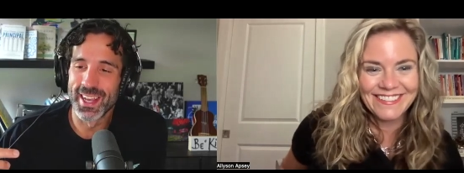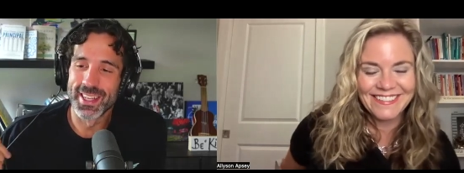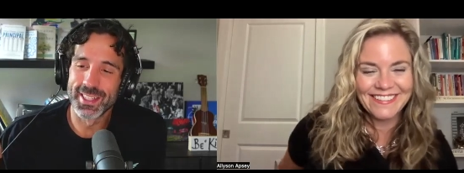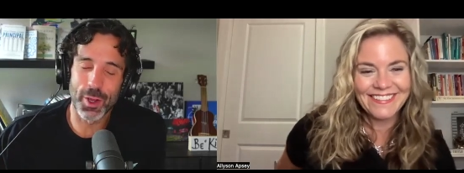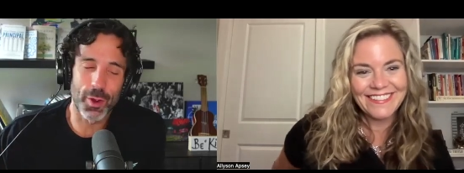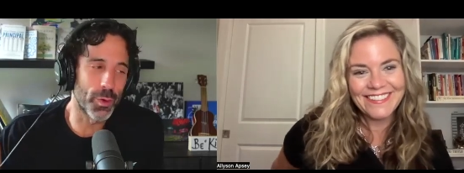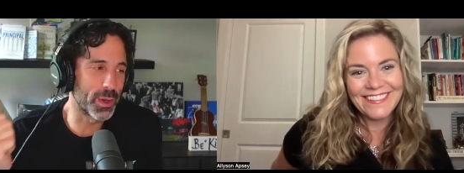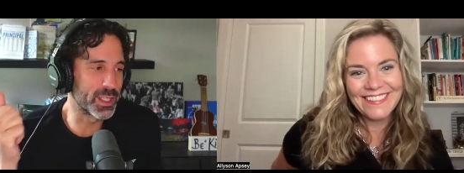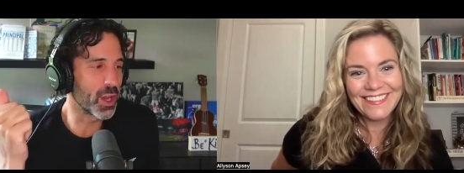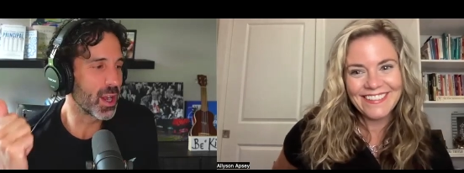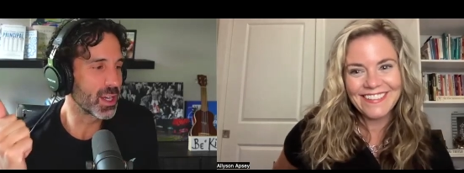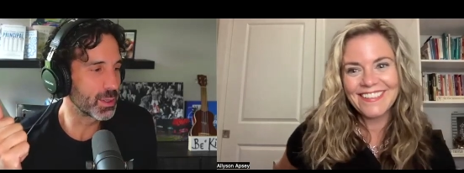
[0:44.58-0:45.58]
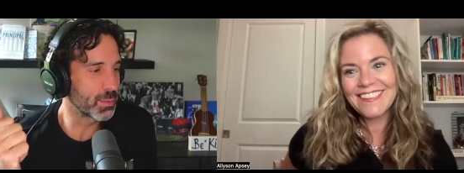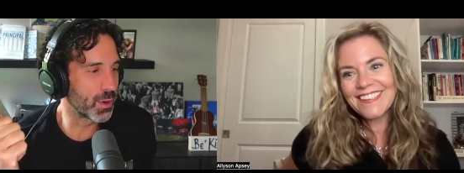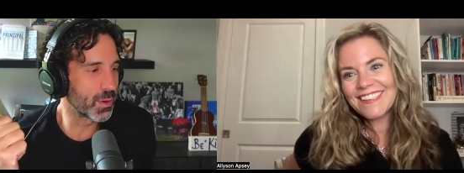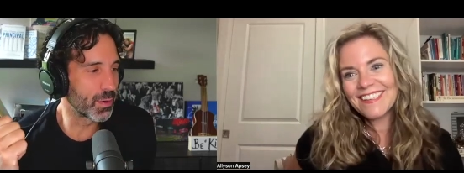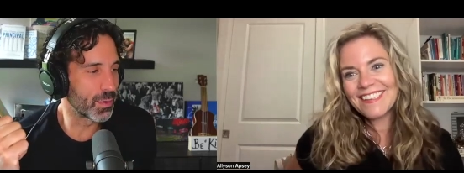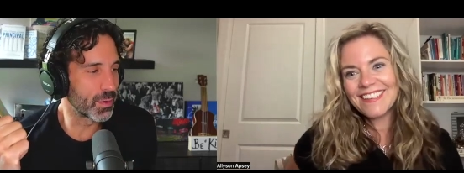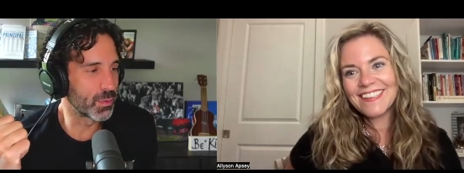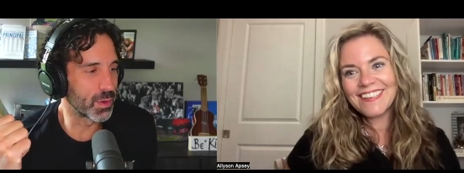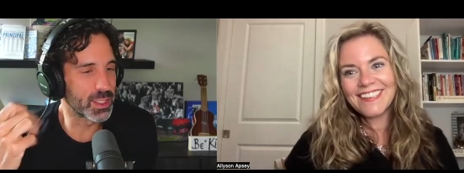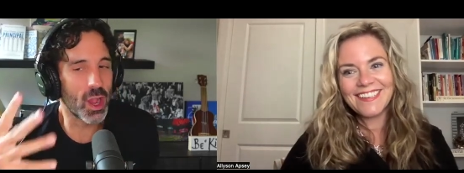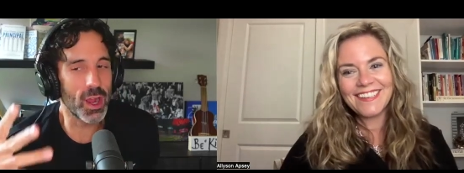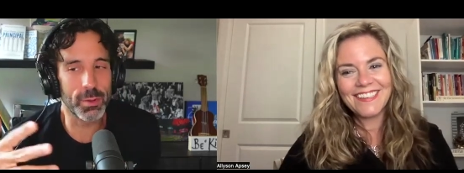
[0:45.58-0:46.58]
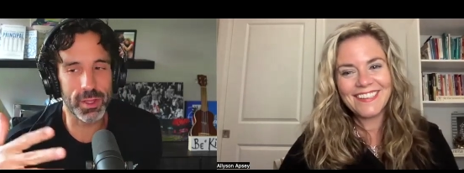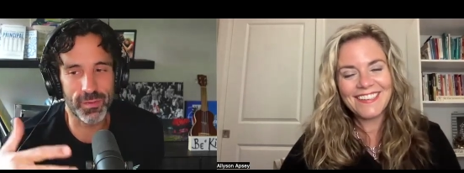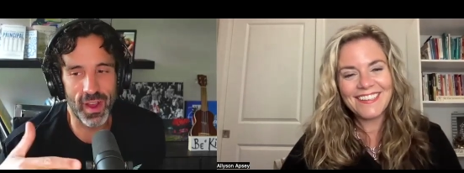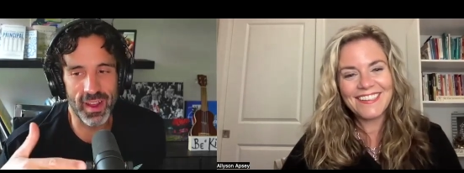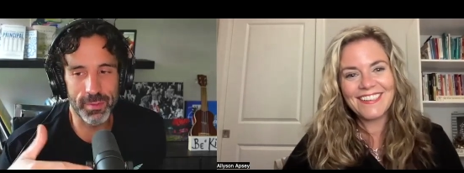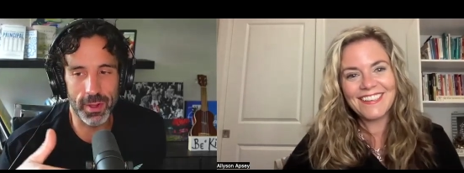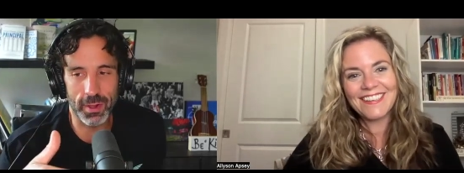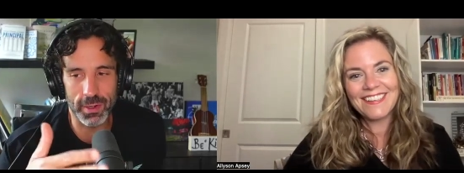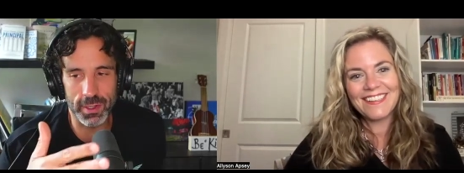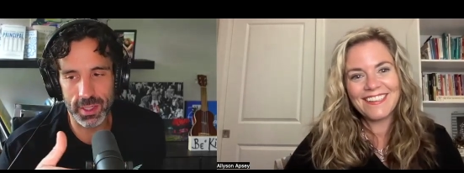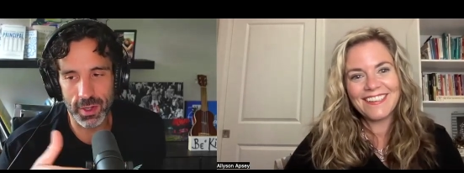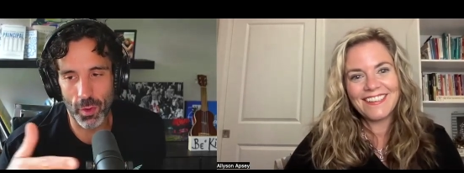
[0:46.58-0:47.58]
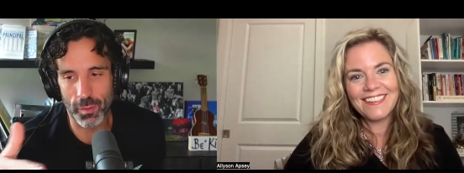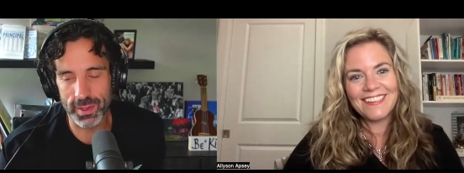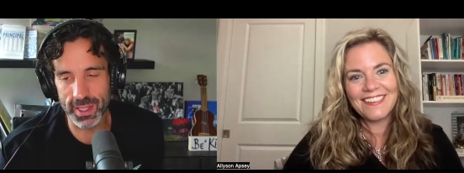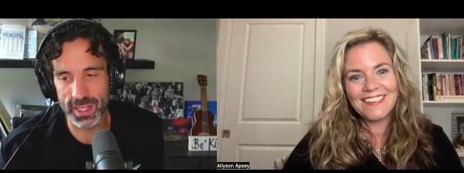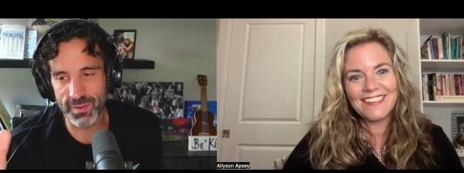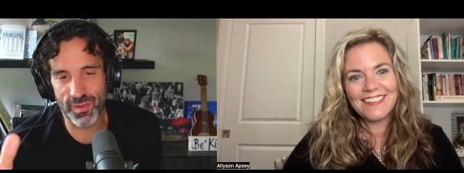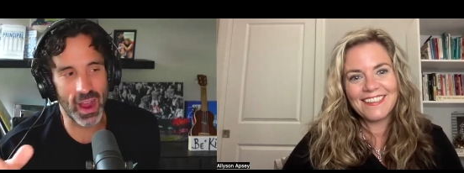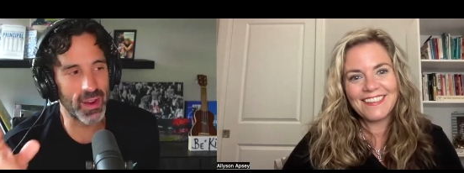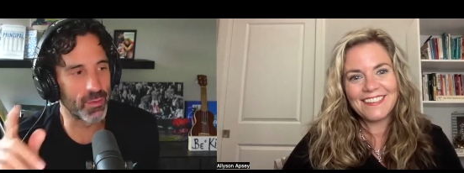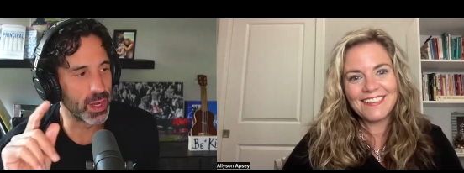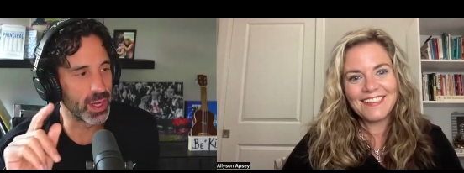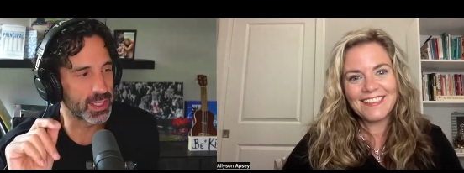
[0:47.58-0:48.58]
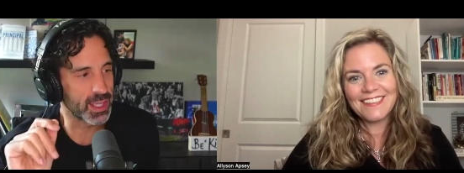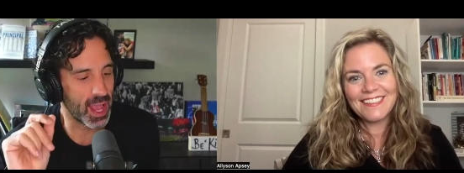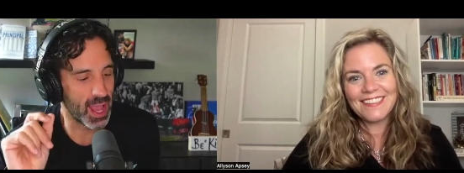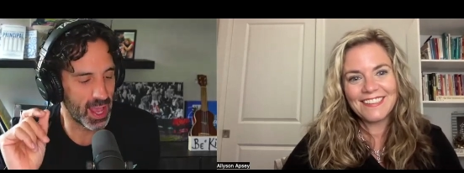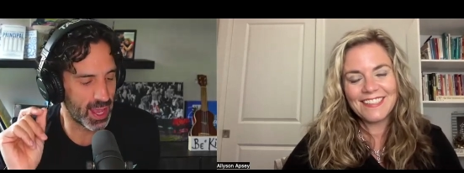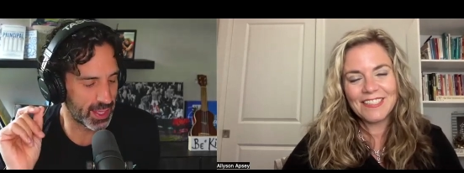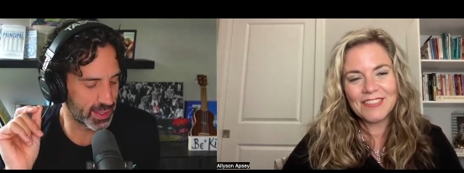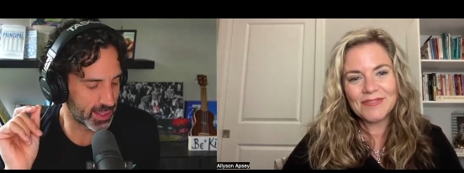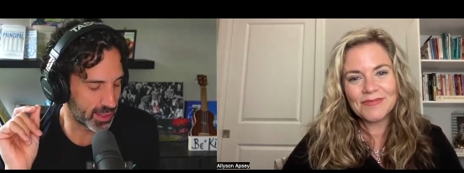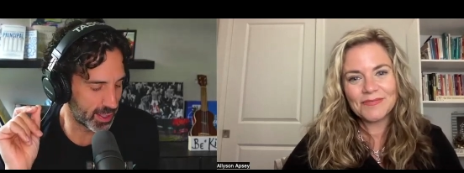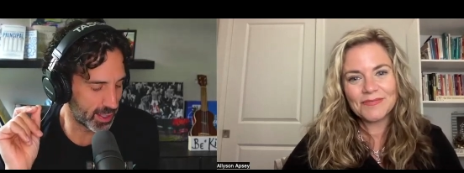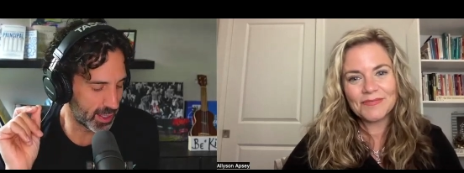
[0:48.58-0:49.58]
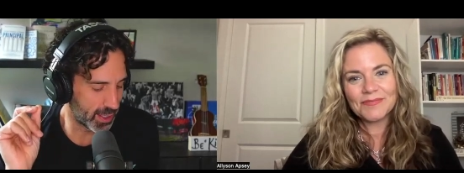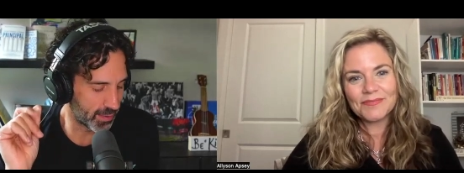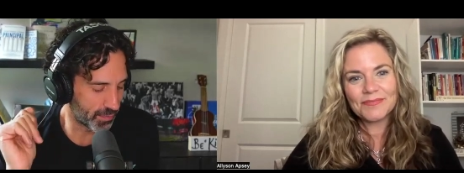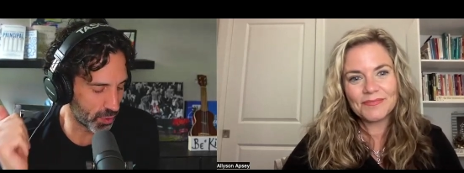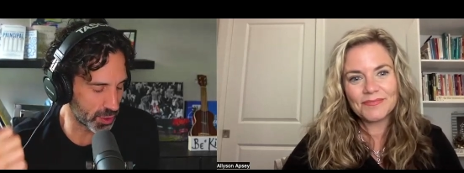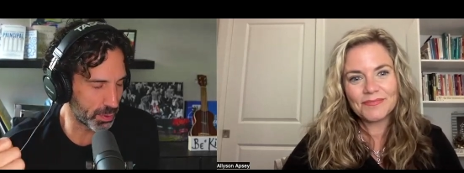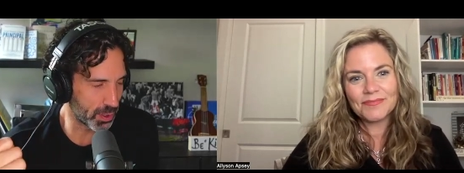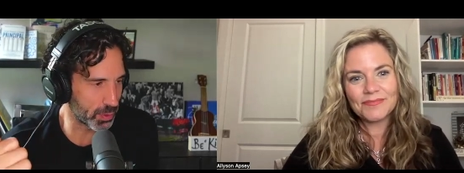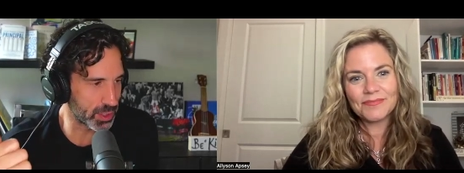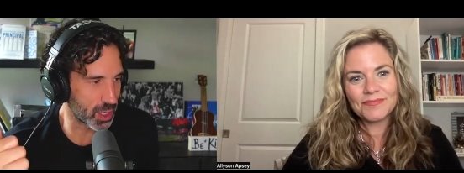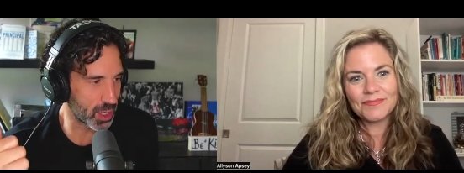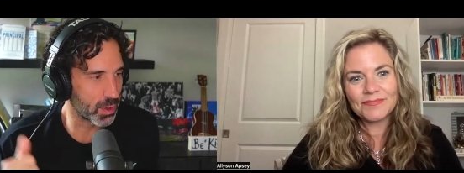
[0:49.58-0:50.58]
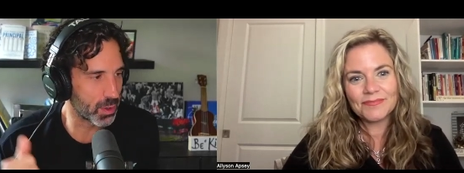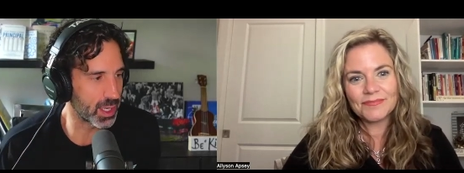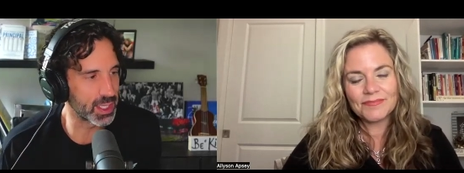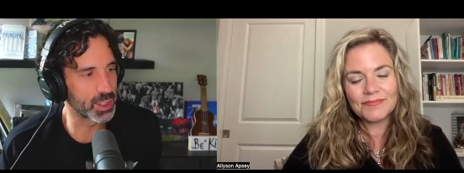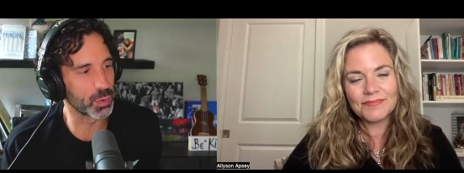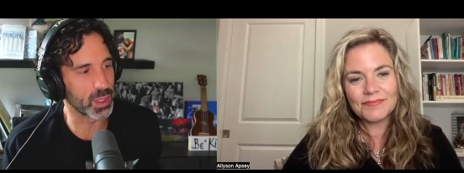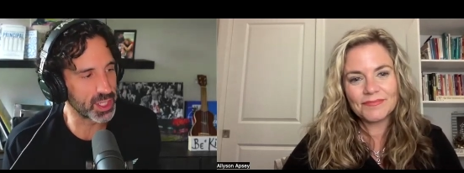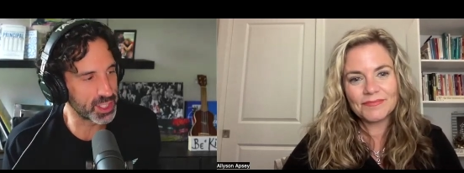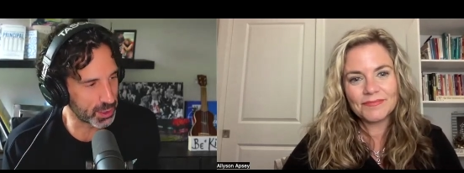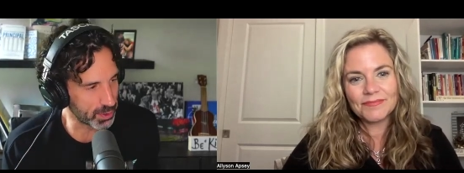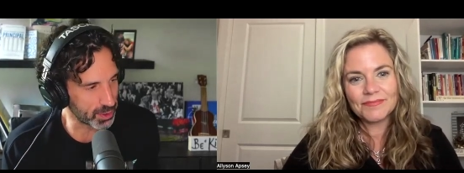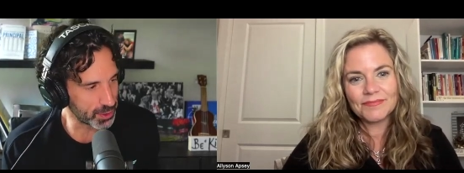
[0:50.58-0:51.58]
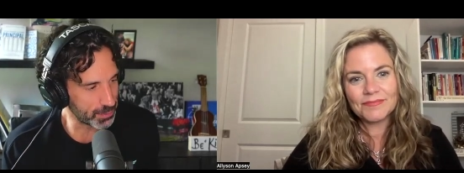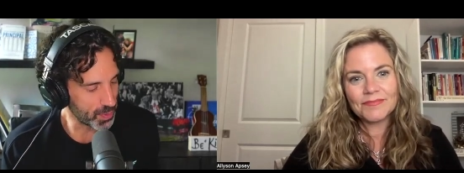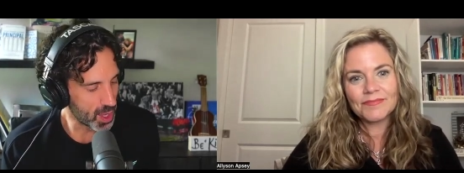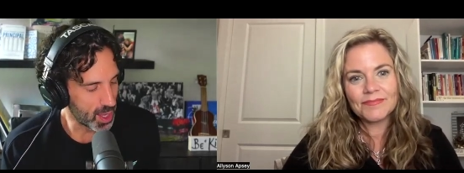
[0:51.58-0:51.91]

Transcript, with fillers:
Speaker 1: So we talked about we're talking about the five pillars over these five weeks, and the first pillar we talked about is relationship builder.